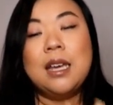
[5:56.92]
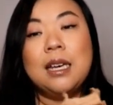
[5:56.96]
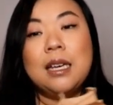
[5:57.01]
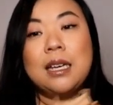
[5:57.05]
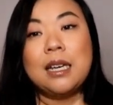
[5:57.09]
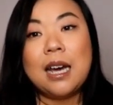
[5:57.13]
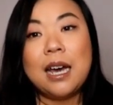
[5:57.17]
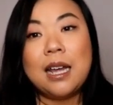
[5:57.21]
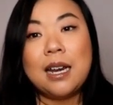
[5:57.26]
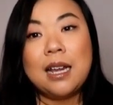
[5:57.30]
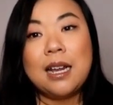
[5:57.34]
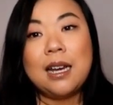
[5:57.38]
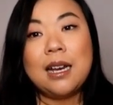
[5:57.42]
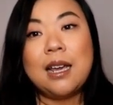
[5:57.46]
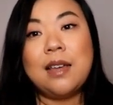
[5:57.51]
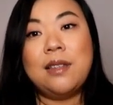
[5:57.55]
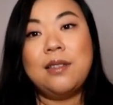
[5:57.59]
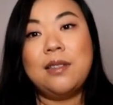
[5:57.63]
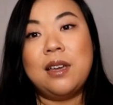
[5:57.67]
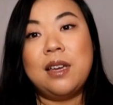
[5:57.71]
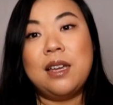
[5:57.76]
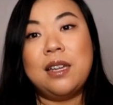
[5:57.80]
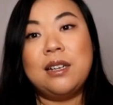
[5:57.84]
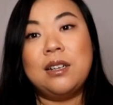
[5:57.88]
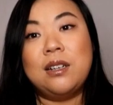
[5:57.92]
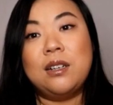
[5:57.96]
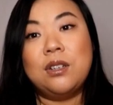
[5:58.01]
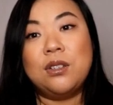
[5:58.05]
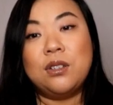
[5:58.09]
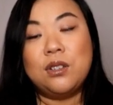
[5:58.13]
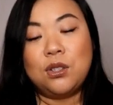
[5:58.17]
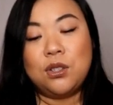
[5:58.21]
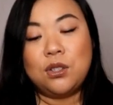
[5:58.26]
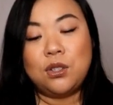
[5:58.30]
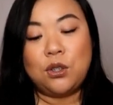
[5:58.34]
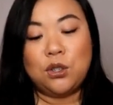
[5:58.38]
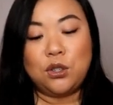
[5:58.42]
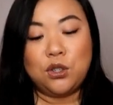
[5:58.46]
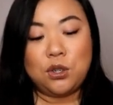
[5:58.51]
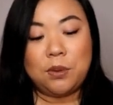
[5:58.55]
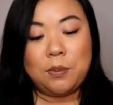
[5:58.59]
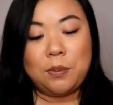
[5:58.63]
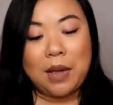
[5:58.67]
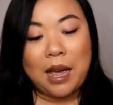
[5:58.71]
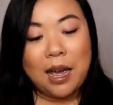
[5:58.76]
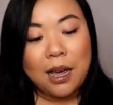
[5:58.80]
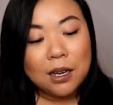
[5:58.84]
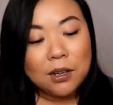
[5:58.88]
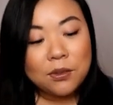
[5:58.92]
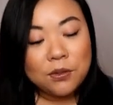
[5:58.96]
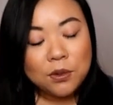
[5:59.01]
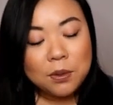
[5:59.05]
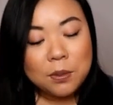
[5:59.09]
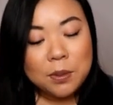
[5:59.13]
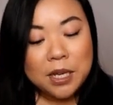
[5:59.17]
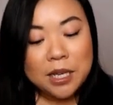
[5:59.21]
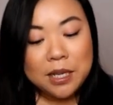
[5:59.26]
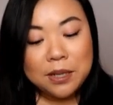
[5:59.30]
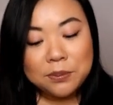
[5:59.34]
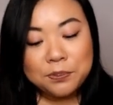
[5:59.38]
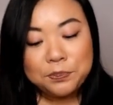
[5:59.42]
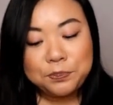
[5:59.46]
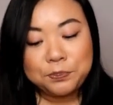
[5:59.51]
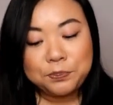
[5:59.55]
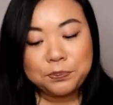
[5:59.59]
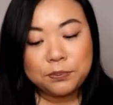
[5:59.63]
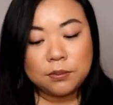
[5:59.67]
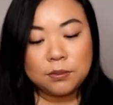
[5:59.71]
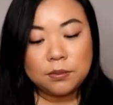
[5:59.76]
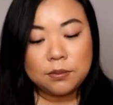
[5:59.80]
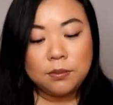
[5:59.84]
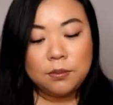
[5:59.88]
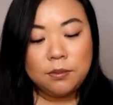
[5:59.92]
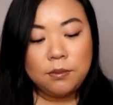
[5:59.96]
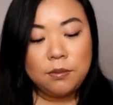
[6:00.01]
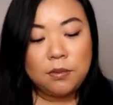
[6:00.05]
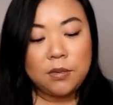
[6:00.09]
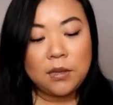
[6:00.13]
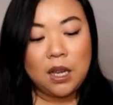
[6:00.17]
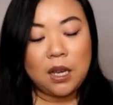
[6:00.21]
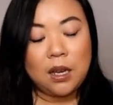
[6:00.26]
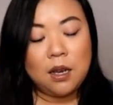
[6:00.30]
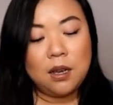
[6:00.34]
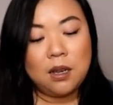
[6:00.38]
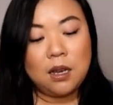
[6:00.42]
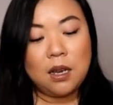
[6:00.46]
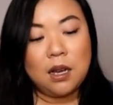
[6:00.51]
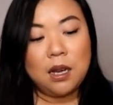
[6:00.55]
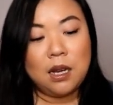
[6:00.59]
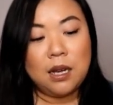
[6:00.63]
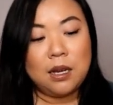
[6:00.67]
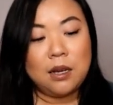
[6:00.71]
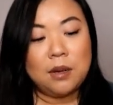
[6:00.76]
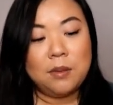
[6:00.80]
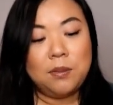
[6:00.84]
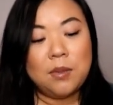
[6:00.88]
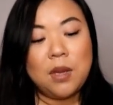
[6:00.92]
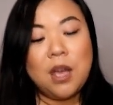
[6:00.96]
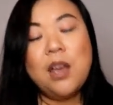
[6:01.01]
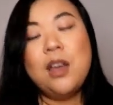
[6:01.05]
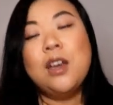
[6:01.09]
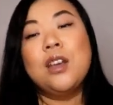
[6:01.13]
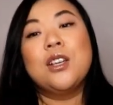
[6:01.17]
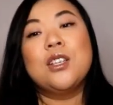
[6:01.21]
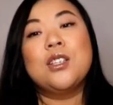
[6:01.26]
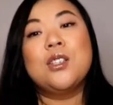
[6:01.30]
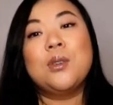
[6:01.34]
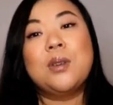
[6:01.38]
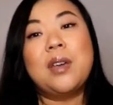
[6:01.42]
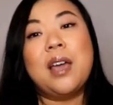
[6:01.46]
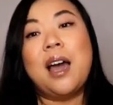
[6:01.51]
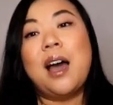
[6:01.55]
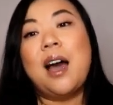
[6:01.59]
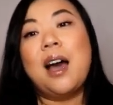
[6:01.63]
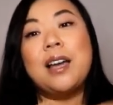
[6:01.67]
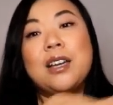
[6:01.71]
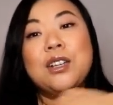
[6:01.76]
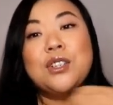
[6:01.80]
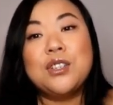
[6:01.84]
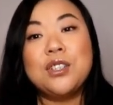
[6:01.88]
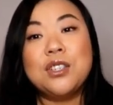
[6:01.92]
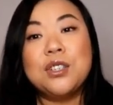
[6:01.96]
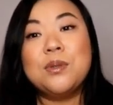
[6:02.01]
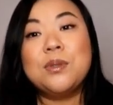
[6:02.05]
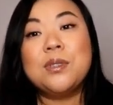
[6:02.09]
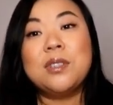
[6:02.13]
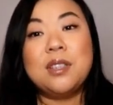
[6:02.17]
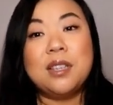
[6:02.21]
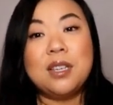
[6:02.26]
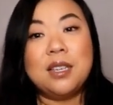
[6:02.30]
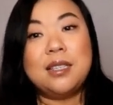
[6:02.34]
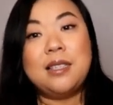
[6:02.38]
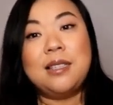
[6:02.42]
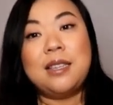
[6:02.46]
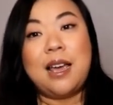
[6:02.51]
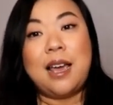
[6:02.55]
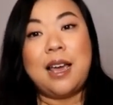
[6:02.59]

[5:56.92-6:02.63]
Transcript: cut it and then serge it back for me. So yeah, I just use this